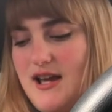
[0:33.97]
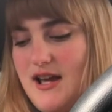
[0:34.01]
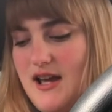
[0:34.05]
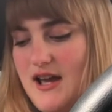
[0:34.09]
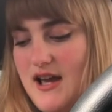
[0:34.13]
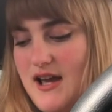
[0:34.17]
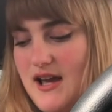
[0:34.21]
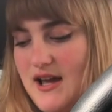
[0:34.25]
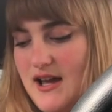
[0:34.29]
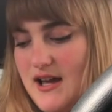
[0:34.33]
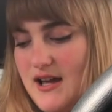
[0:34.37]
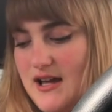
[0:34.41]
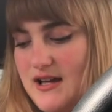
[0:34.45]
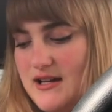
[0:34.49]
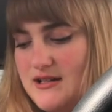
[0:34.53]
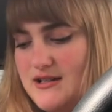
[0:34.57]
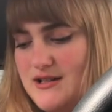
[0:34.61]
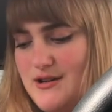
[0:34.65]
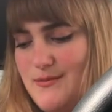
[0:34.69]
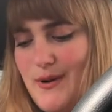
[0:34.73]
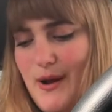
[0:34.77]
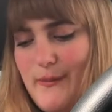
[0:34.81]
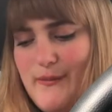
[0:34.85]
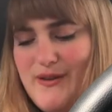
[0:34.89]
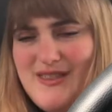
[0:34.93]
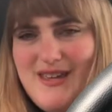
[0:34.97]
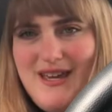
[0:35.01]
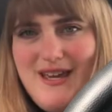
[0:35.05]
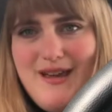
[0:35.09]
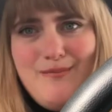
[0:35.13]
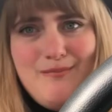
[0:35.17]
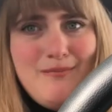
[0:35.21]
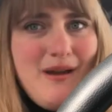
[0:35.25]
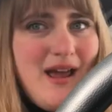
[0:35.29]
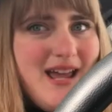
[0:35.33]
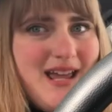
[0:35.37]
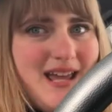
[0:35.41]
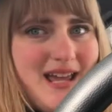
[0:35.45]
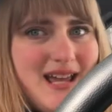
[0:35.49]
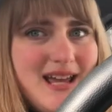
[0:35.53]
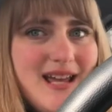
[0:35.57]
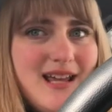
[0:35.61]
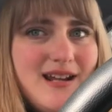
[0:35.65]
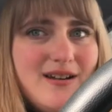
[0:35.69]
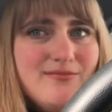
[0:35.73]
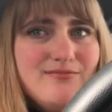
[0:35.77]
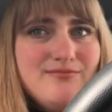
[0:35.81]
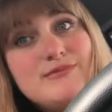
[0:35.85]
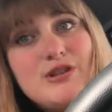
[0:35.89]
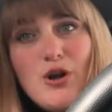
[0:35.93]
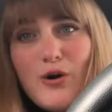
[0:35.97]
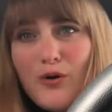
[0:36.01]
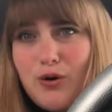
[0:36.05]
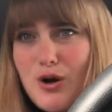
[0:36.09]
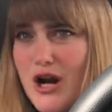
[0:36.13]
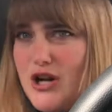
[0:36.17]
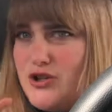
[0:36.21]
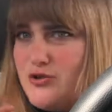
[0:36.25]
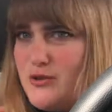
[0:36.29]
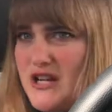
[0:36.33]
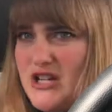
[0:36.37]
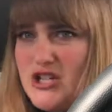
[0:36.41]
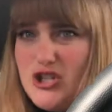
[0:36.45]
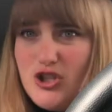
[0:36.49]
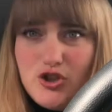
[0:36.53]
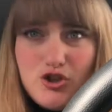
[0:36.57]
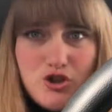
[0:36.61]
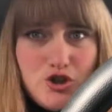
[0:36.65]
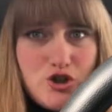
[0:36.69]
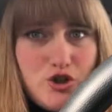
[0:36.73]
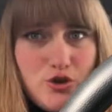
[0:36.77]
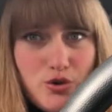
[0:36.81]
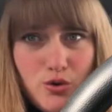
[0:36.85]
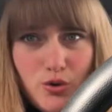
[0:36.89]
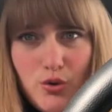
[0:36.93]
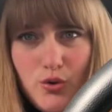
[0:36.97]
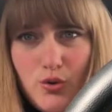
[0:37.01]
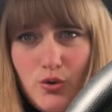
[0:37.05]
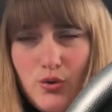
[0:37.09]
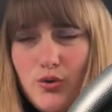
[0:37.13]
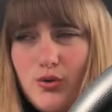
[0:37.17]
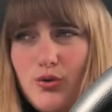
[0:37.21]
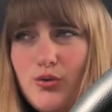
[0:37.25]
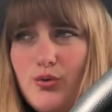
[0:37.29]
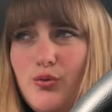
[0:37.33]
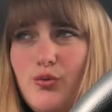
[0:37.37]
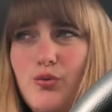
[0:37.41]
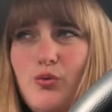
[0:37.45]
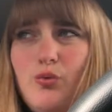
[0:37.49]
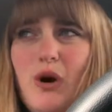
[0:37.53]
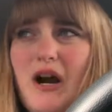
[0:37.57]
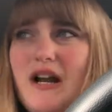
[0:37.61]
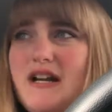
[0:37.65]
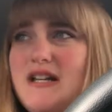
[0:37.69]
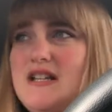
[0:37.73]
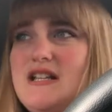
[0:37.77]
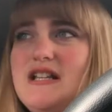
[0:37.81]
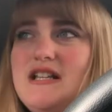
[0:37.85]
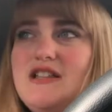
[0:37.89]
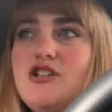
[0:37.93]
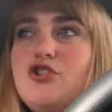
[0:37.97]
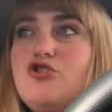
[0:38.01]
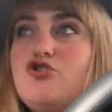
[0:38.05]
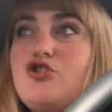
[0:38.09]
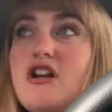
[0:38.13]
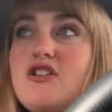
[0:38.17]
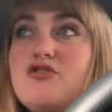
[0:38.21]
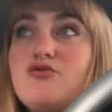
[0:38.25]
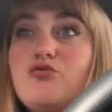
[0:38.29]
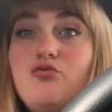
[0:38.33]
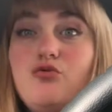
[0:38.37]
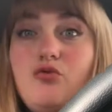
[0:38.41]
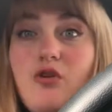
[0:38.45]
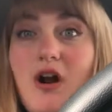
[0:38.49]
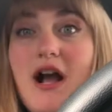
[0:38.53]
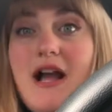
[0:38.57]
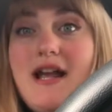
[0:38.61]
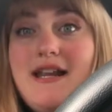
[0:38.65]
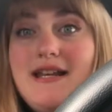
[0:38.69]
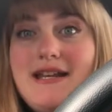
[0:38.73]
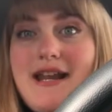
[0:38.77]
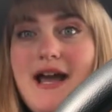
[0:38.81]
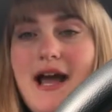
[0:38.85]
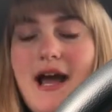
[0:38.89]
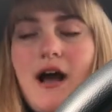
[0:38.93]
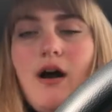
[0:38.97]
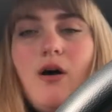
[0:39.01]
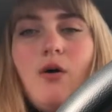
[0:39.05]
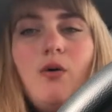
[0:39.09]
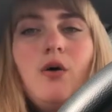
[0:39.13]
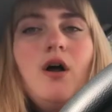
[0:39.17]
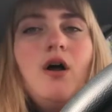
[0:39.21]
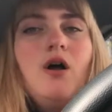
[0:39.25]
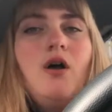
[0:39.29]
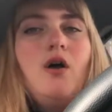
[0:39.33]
And you might be thinking, Megan, you don't graduate until June. Why do you need the dress right now?